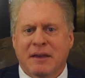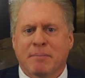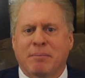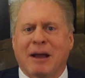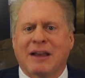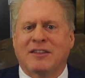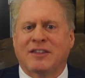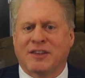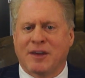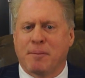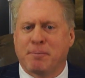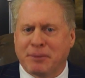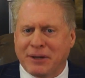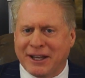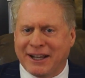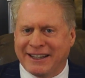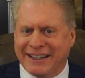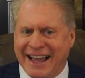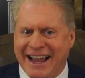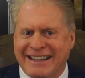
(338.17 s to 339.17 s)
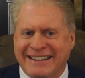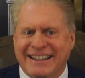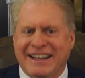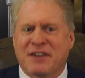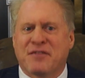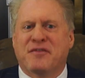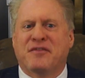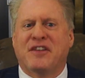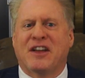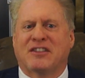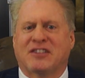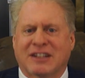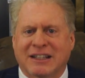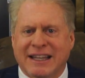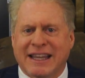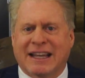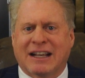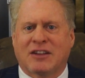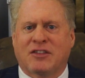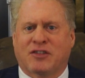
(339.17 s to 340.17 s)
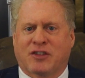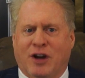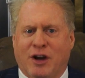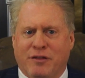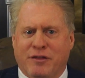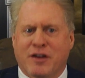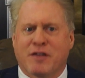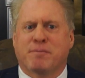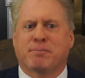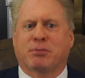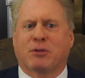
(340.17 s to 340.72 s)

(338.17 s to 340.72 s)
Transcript: by simply electing a fiscally conservative,